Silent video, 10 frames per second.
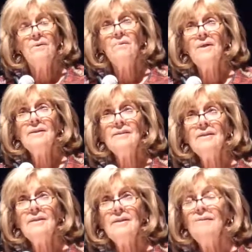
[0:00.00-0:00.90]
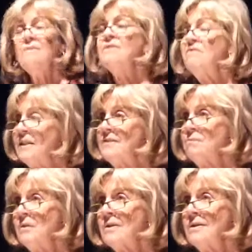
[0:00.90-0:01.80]
what it was? It was
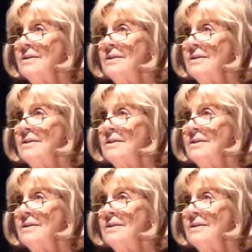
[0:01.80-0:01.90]
Facebook.